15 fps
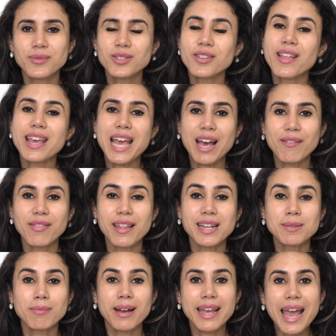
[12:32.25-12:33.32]
So there you have it. That
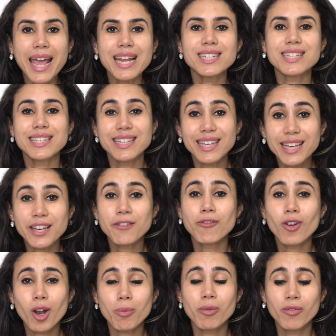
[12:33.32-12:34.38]
is my 8-year
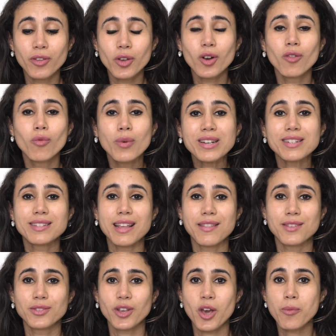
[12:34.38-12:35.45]
follow-up review of which
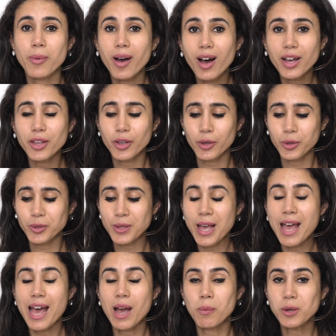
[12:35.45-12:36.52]
stethoscope I use
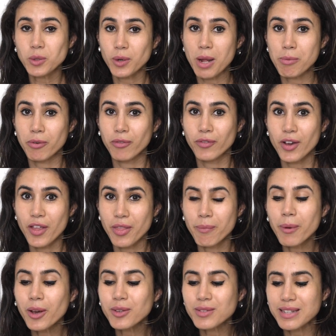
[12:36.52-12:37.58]
and which one I prefer the
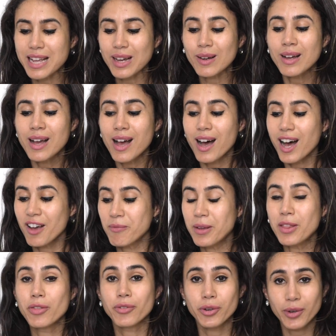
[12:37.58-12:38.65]
most. Now, I've
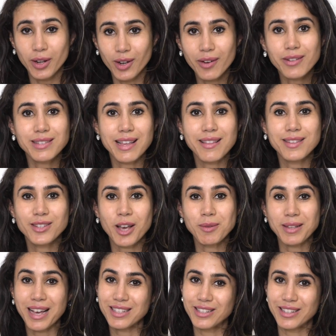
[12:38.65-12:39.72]
been through a lot of stethoscopes,
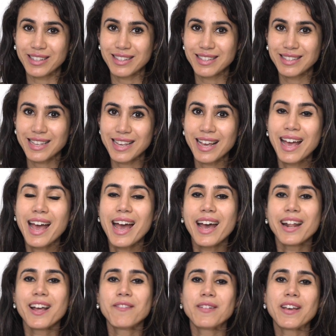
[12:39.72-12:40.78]
as you can see,
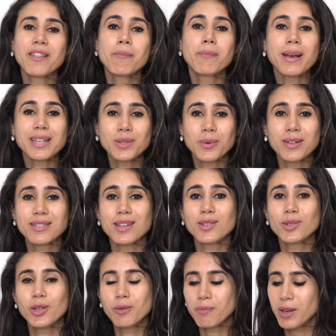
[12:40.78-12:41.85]
and I found the best ones that
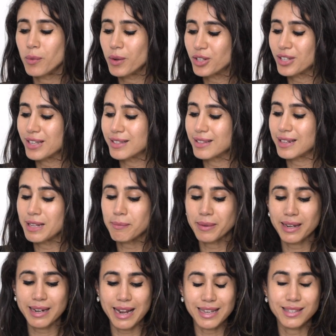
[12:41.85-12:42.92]
suit me, which is the
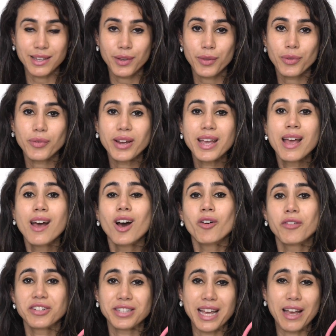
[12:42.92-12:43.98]
Littmann Classic III, of
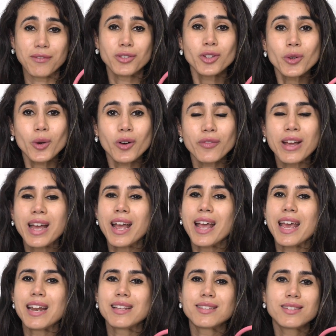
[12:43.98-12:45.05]
which I have two of.
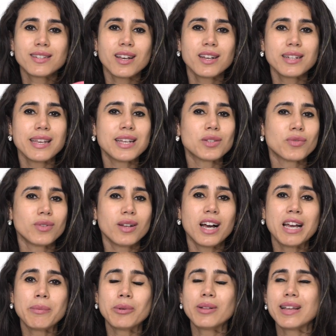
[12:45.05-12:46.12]
It is sturdy, it's
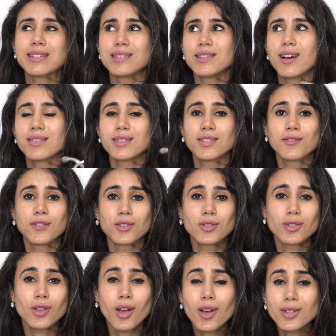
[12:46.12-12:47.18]
reliable, it's lasted for
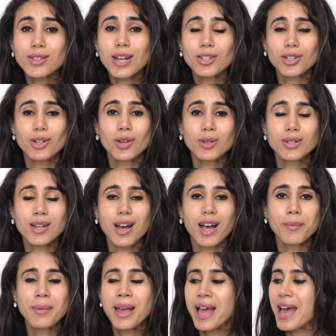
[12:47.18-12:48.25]
such a long
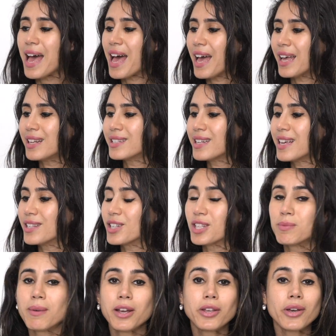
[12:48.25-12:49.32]
time, and it's
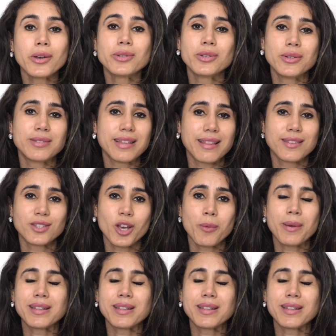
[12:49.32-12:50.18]
just my go-to stethoscope.